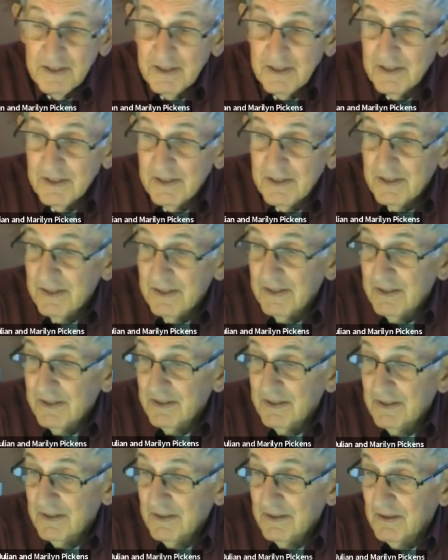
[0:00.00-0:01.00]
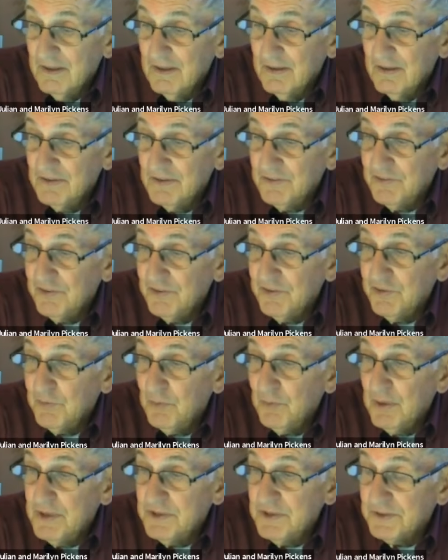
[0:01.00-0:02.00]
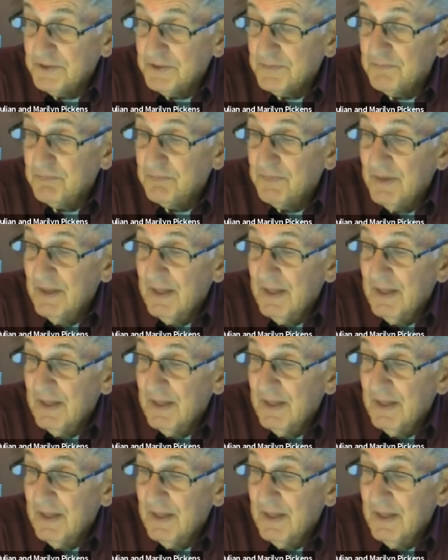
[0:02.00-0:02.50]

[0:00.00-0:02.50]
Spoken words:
in any situation.